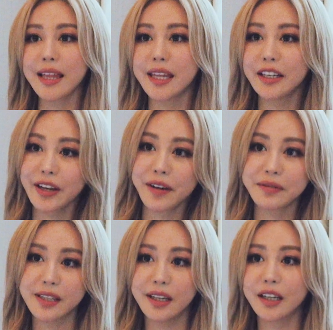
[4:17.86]
I think you
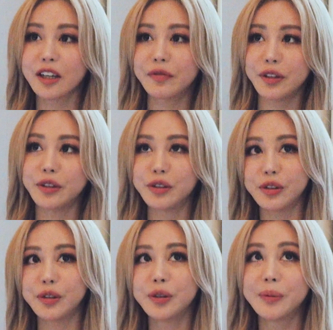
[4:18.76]
have to think of
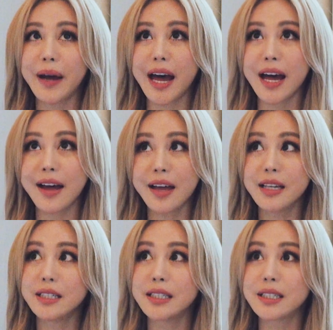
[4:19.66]
YouTube
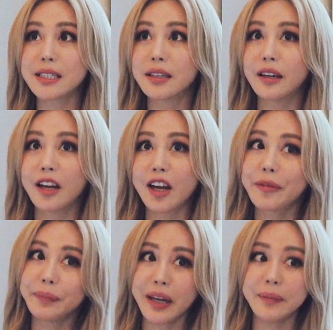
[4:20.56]
as
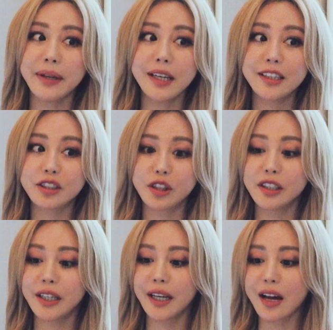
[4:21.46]
maybe
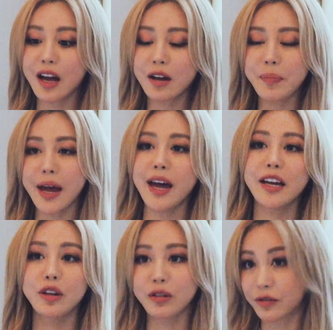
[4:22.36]
turning up at
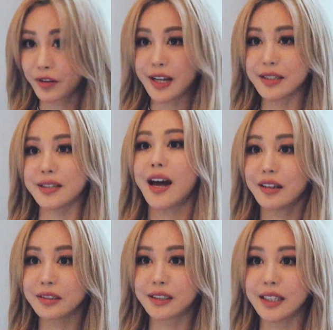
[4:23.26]
your friend's
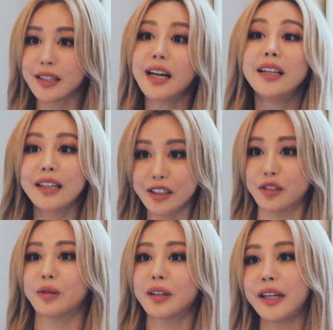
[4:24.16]
house and telling a
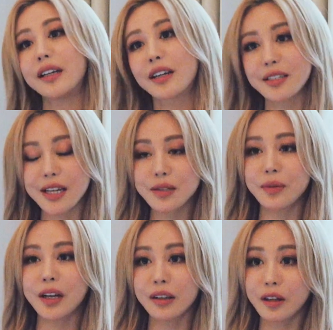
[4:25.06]
story, because that's
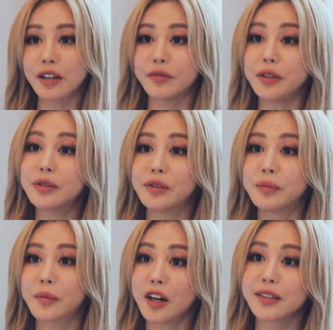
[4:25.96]
what a lot of
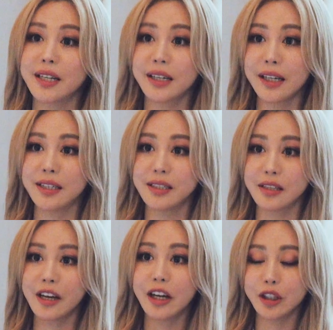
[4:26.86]
YouTube content is.
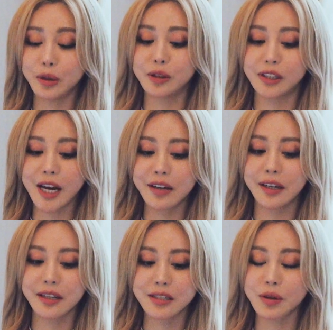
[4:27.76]
You
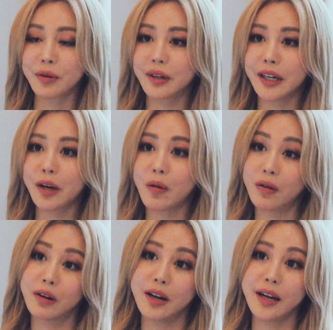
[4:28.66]
sharing a story
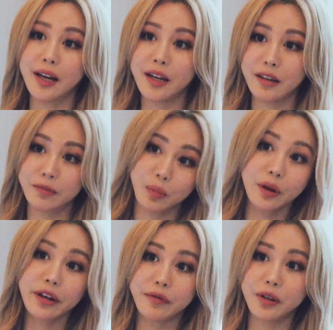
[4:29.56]
or a
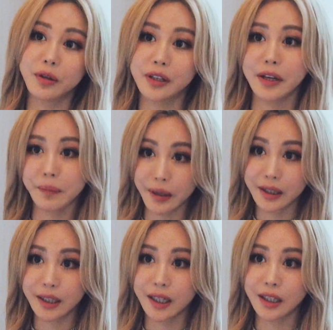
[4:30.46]
point of view or an
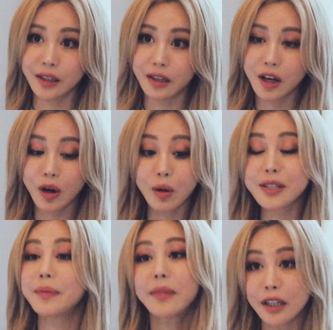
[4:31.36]
opinion or
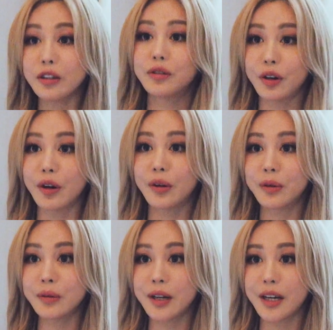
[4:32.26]
something you
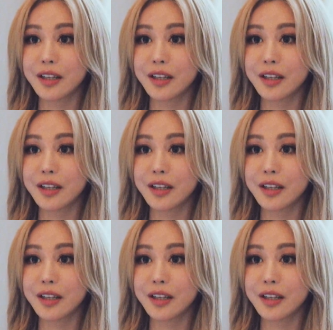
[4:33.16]
know